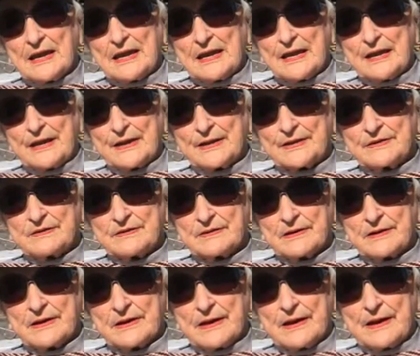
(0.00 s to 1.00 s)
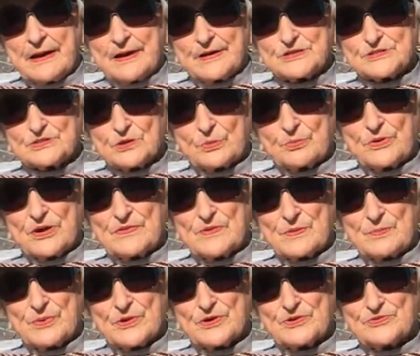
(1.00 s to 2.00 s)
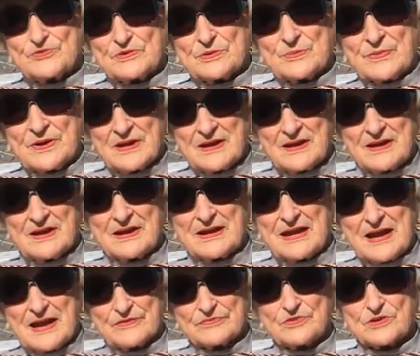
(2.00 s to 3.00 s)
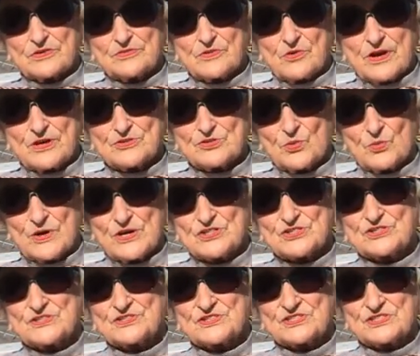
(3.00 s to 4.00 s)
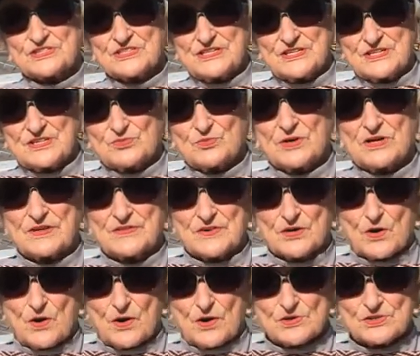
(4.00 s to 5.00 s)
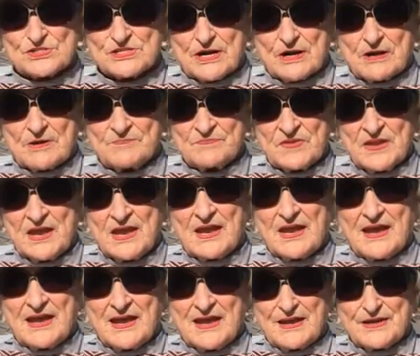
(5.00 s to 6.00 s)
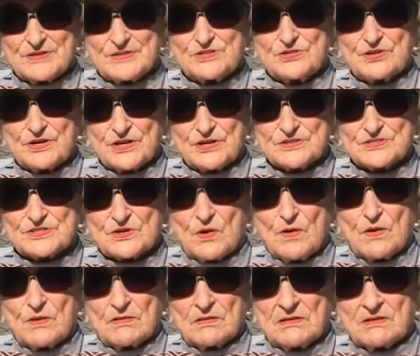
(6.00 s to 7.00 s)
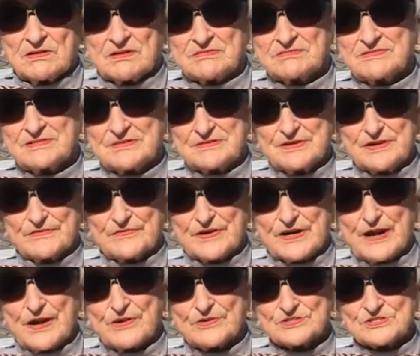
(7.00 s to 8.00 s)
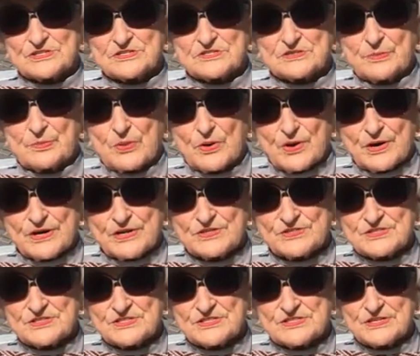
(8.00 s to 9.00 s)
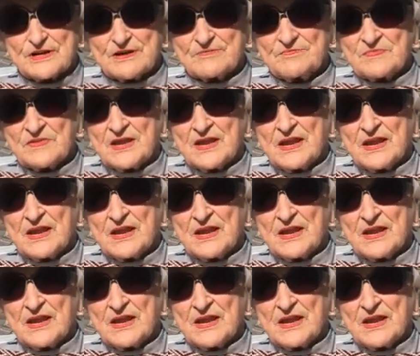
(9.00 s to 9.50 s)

and so Brother Bertram, after graduation, sneaked one of the cars out and took us all to different houses to parties and stuff.